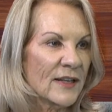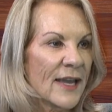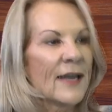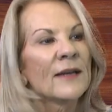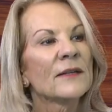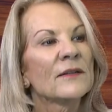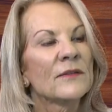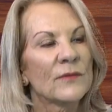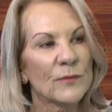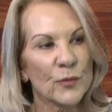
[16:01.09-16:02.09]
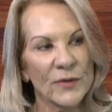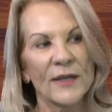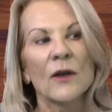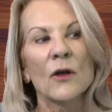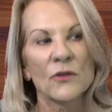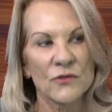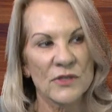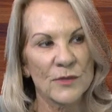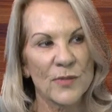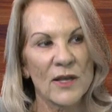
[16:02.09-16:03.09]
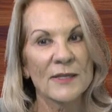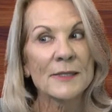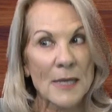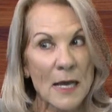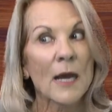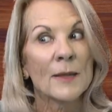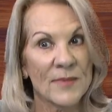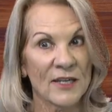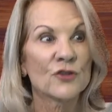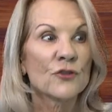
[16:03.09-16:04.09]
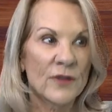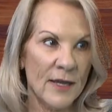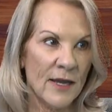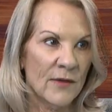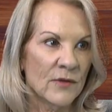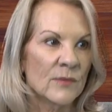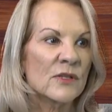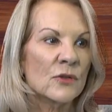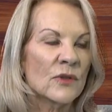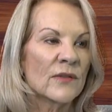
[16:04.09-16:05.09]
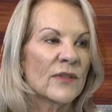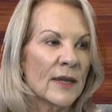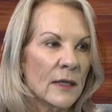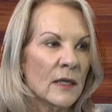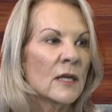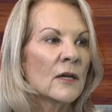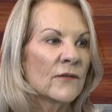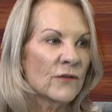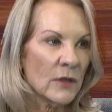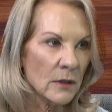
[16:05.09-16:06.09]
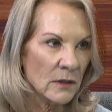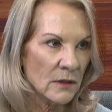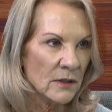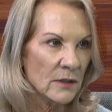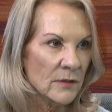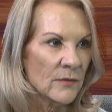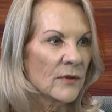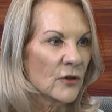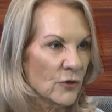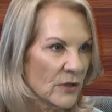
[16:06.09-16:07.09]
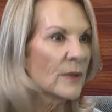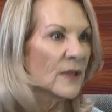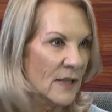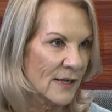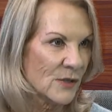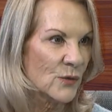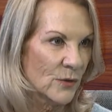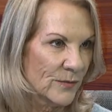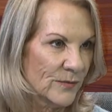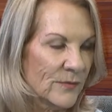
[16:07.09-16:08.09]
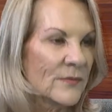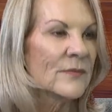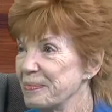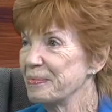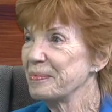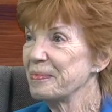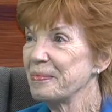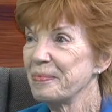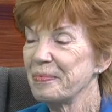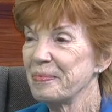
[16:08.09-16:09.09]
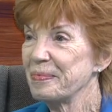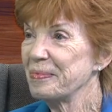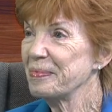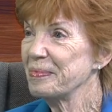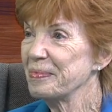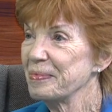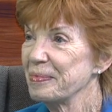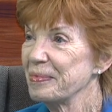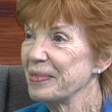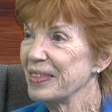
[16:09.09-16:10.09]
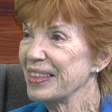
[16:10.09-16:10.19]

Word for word: can't bring all those supplies, I make sure they have them so that they feel good in the classroom. Yeah. And so that was that's